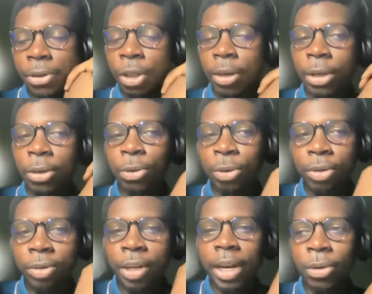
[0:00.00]
feature I'd like you to
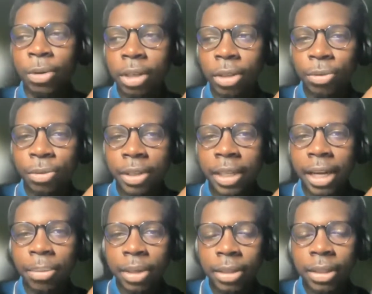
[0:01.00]
try out at your free
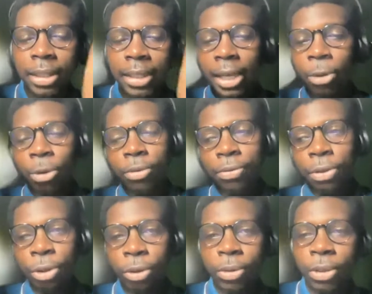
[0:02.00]
time is the data cloning
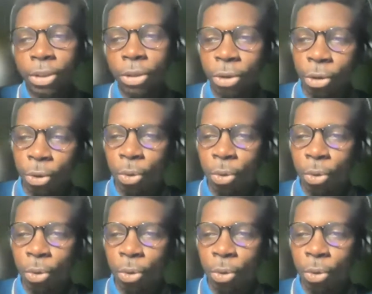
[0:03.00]
feature, since